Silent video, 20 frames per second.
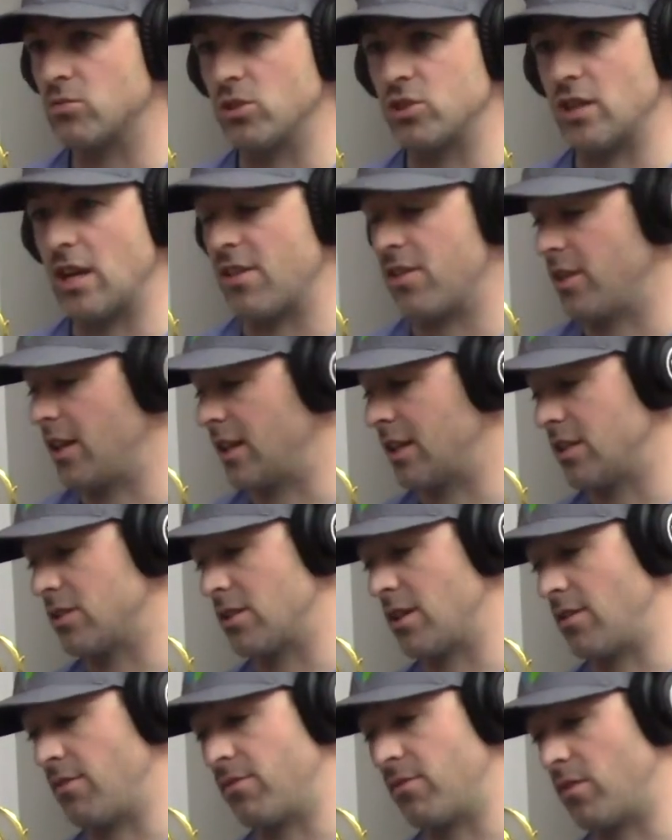which I think is
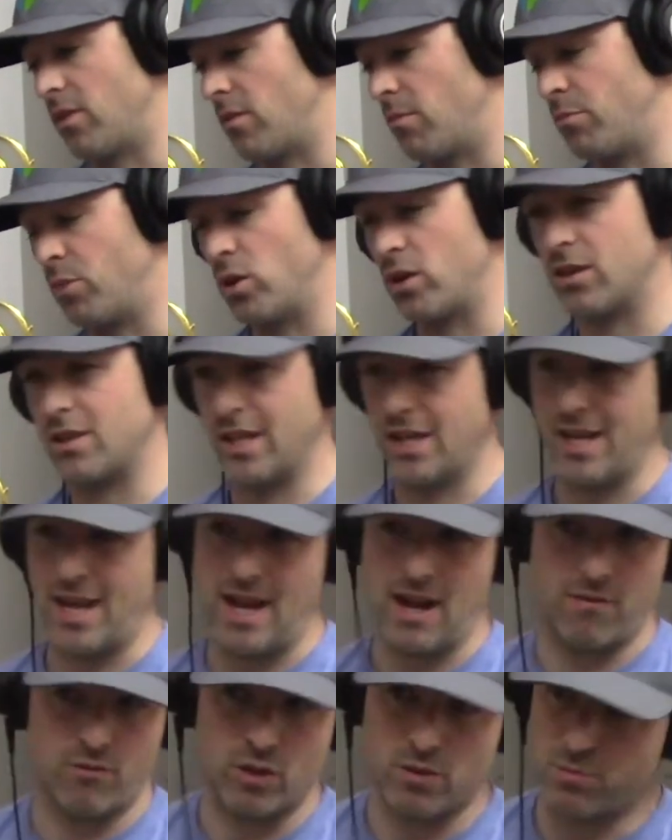a book that
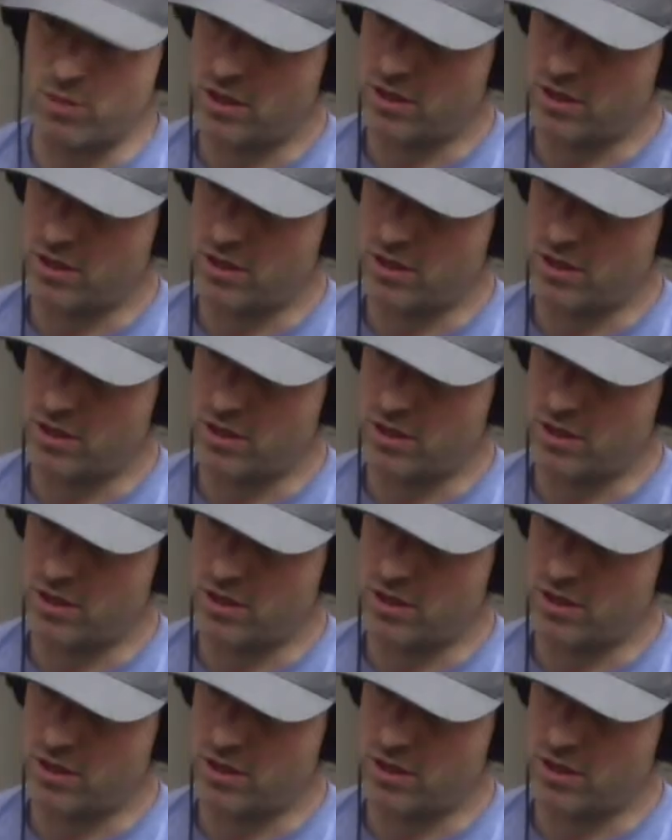everybody